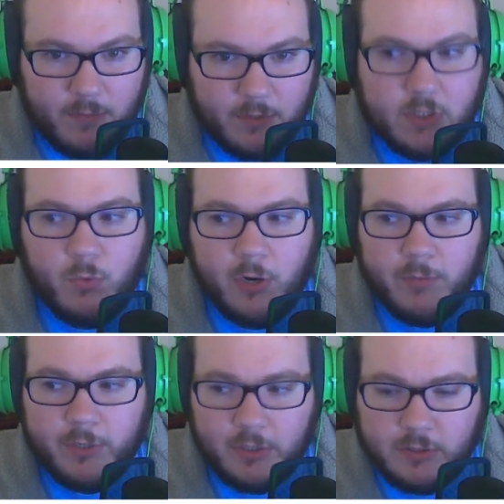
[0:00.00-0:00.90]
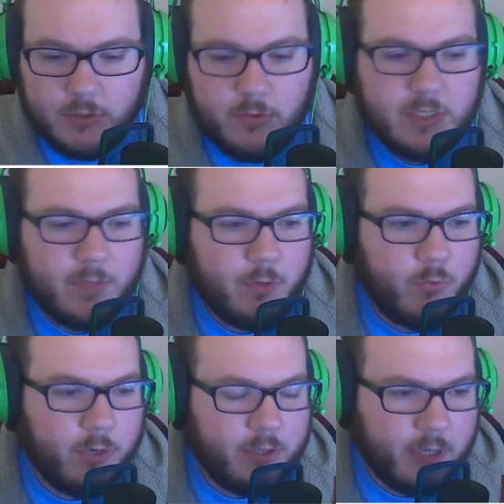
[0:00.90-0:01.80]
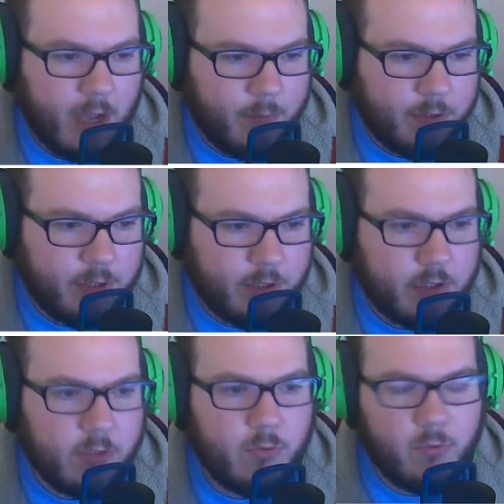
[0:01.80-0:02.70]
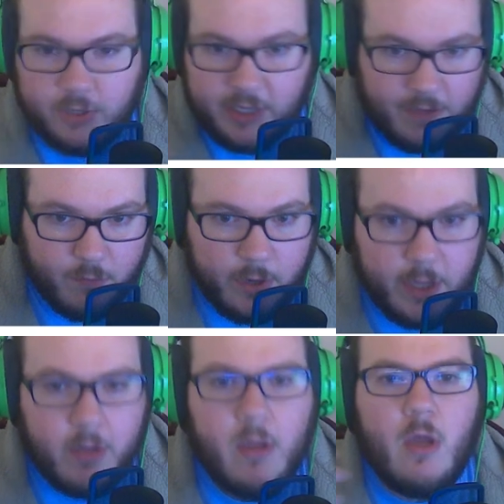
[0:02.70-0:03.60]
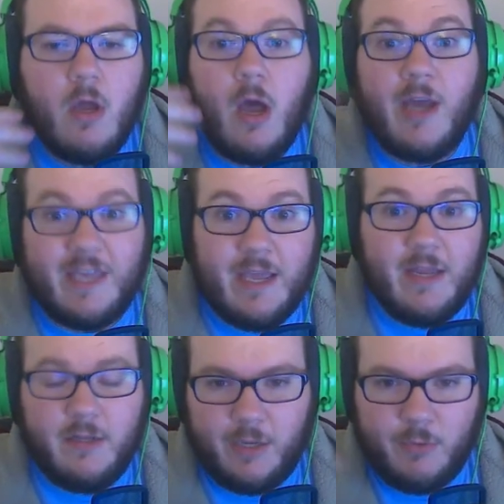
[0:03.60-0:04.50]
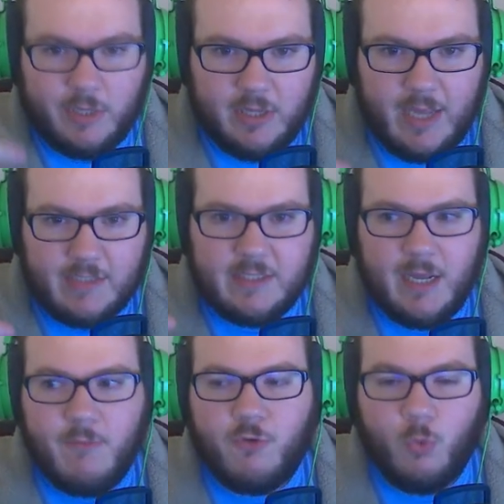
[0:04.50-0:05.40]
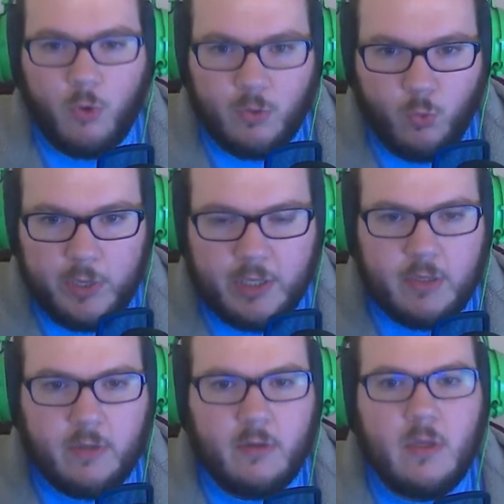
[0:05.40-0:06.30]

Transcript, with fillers: So what I'm going to do is I'm going to run the competition or the giveaway again, like we did last time, for one week.